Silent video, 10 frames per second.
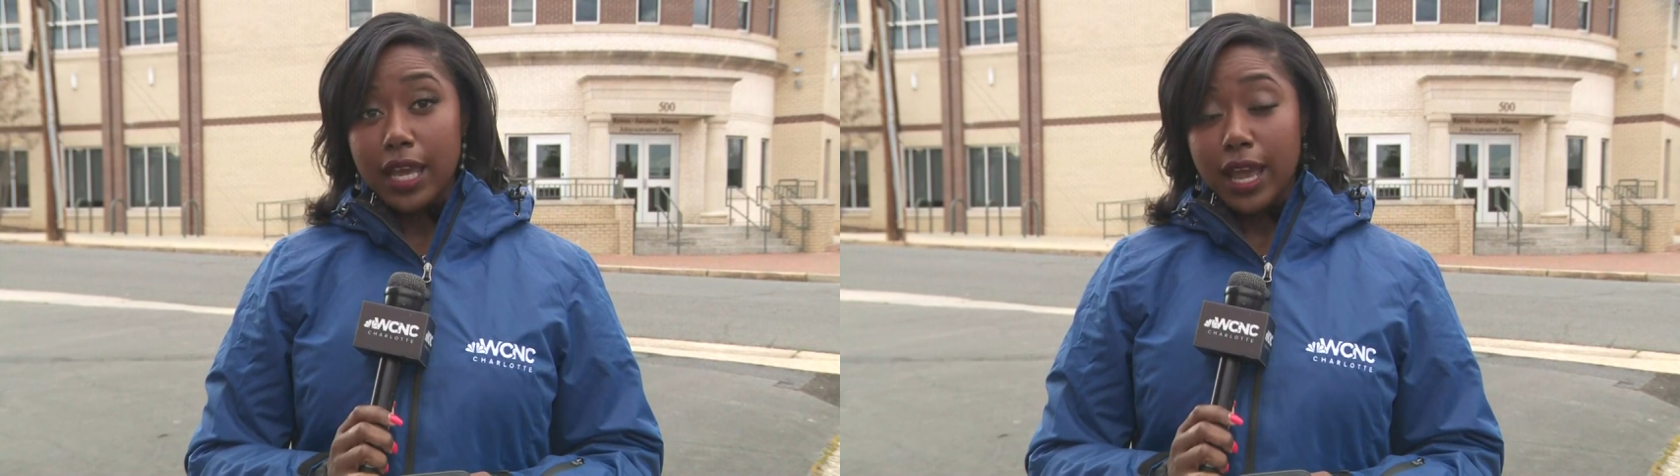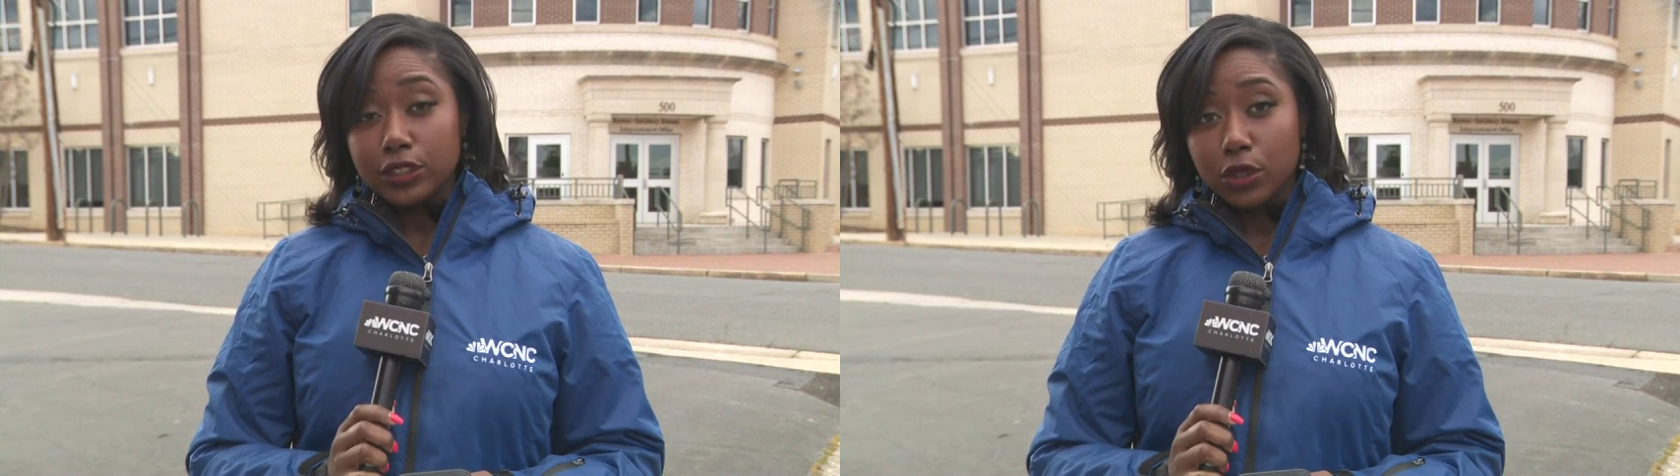
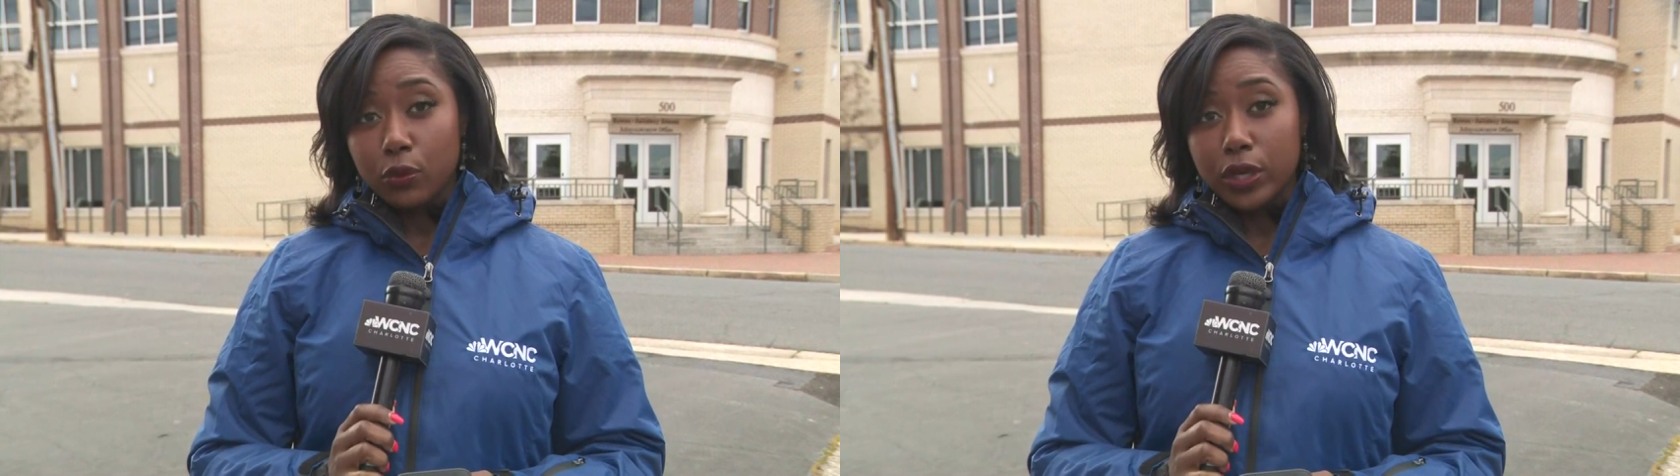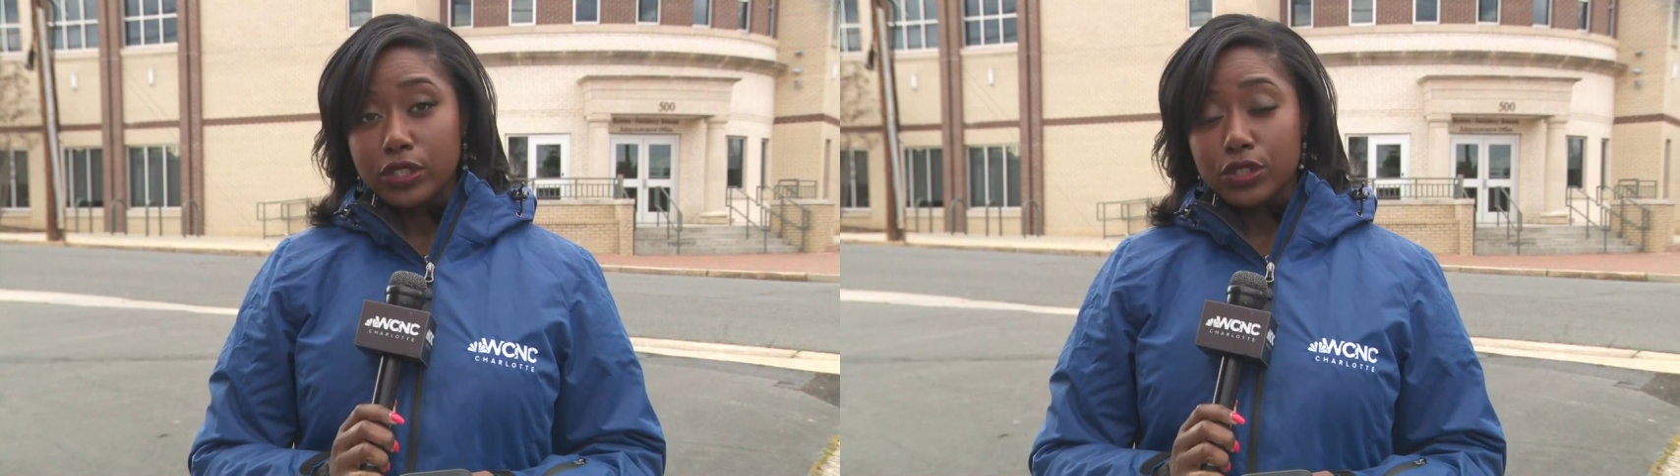they actually
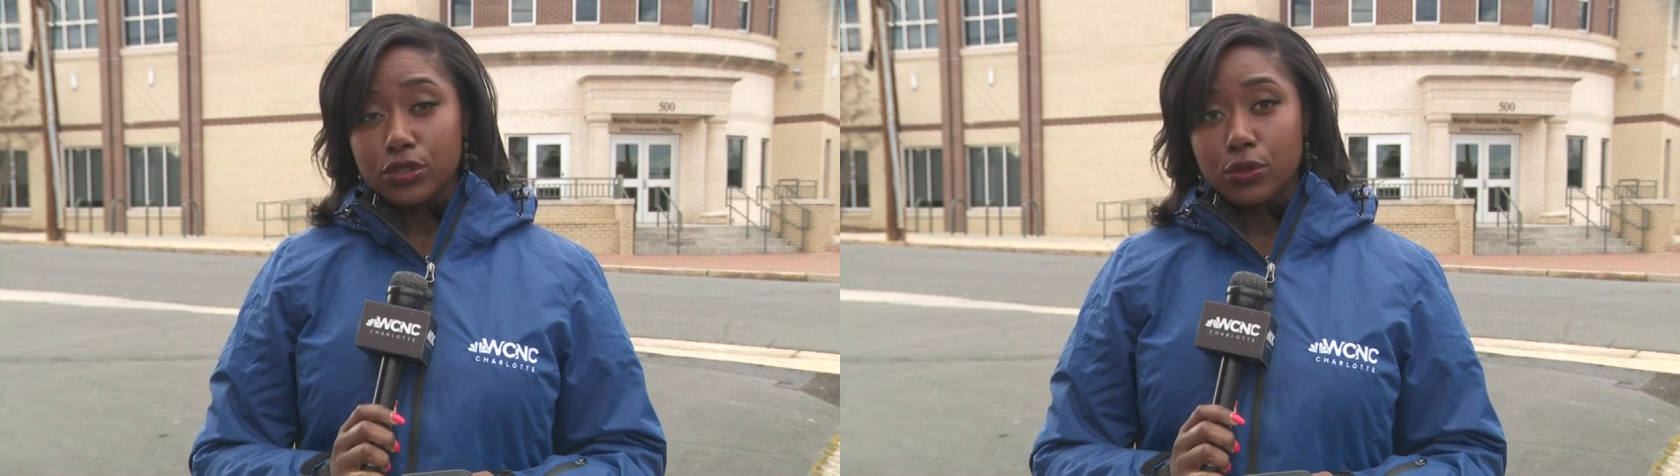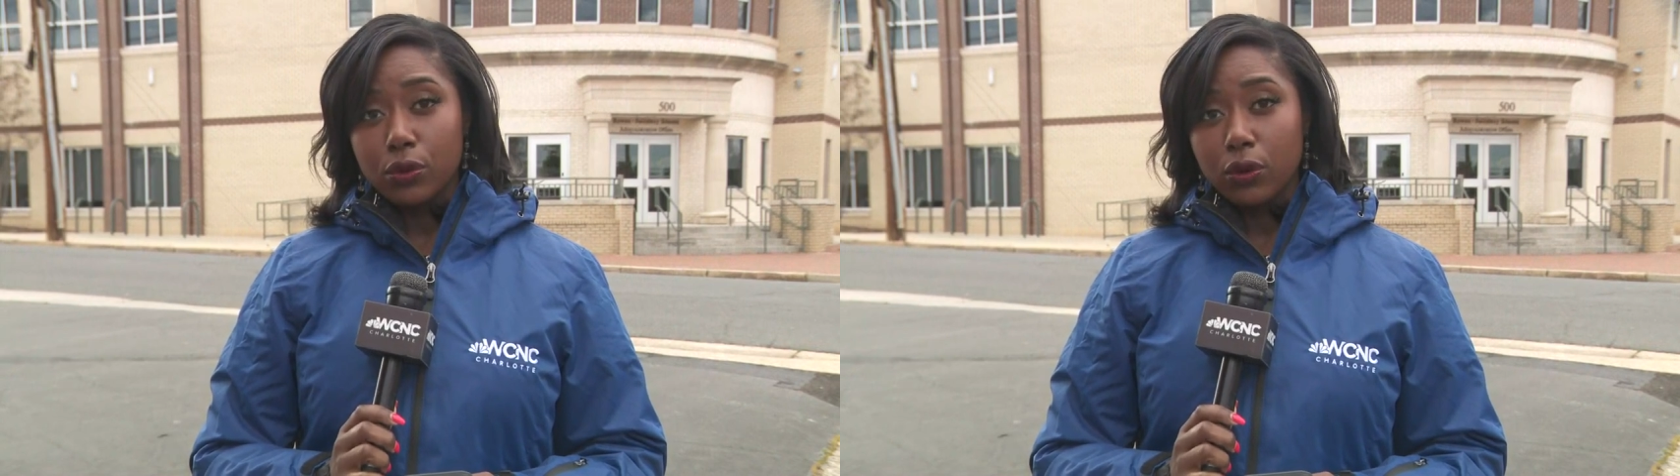went to
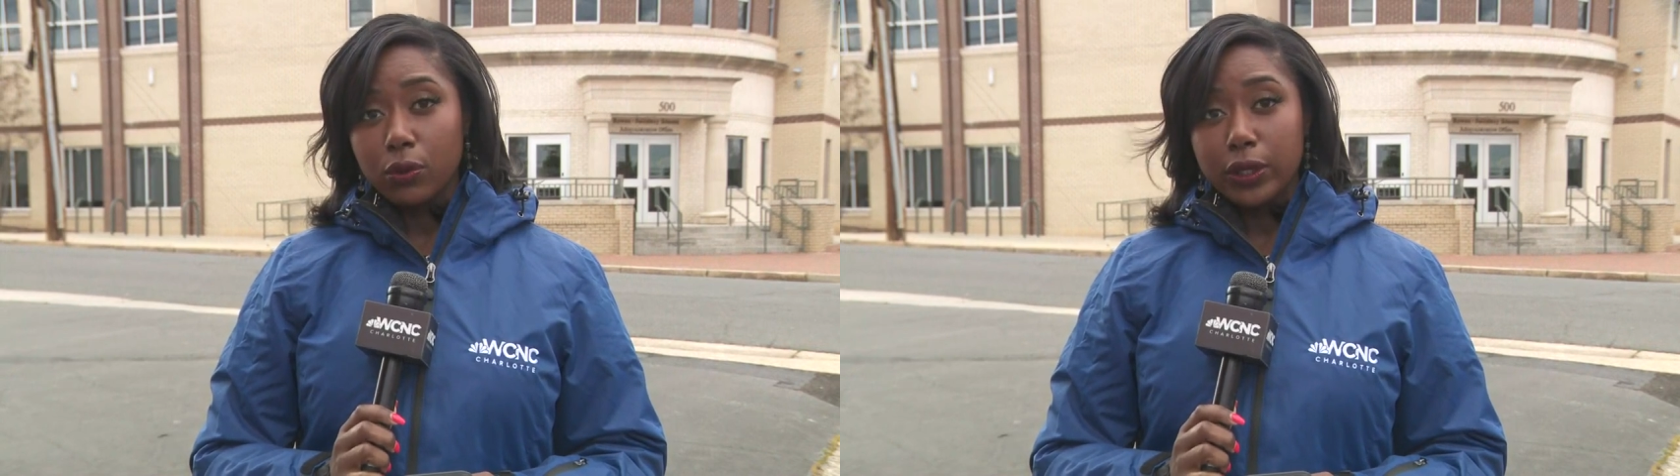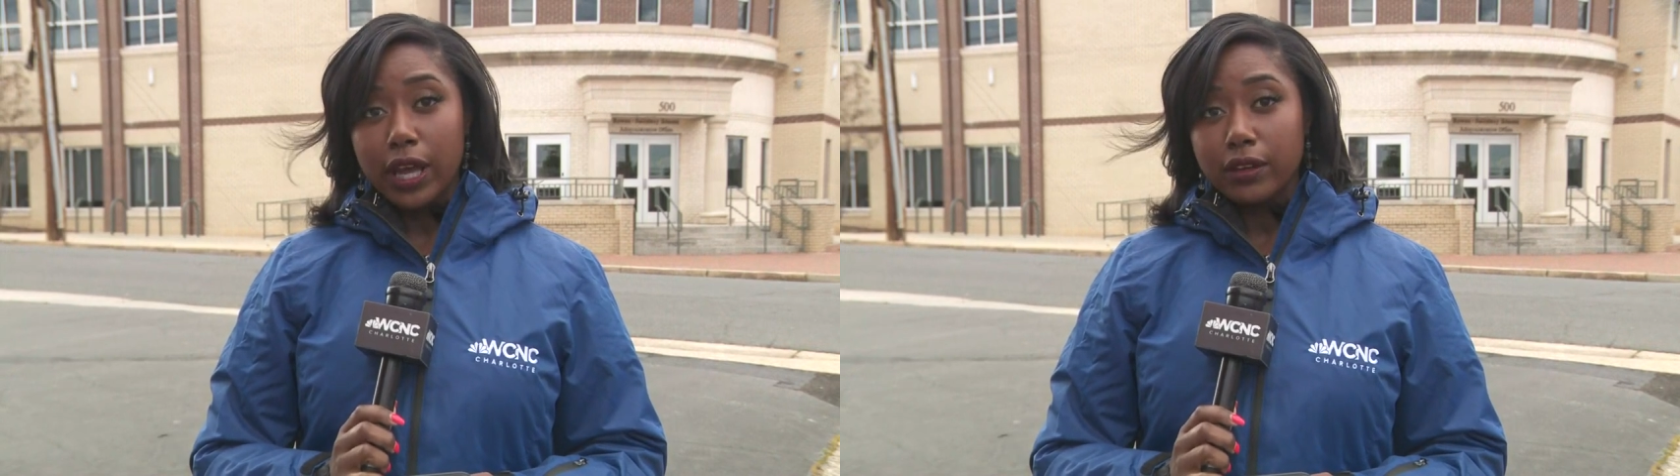
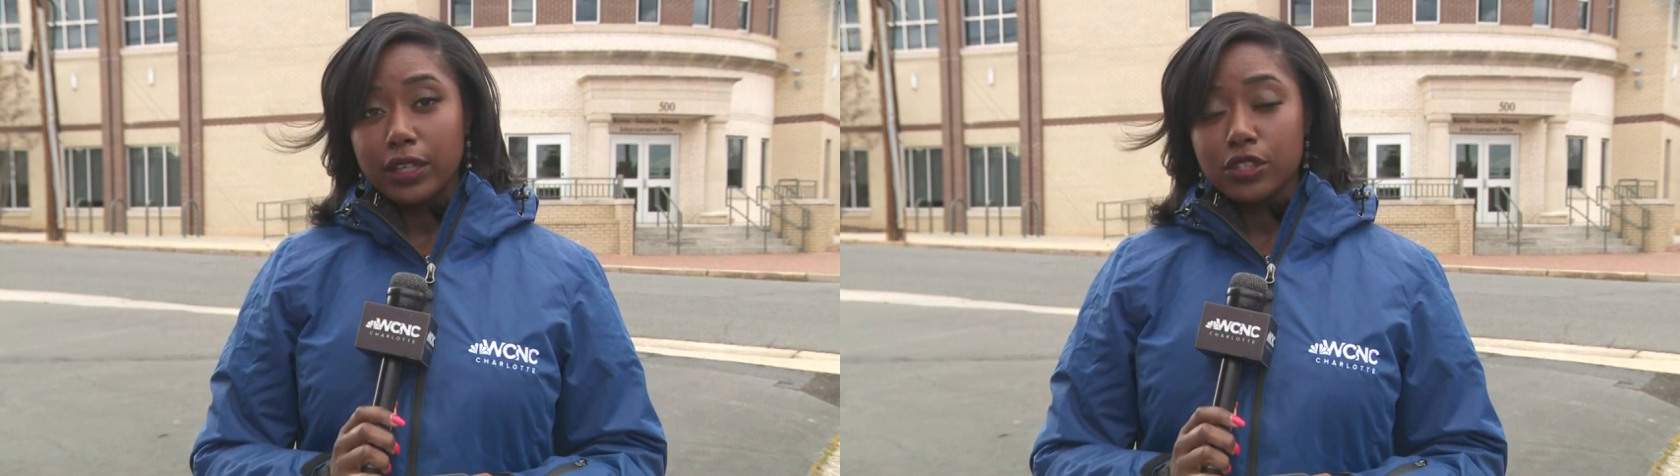school without an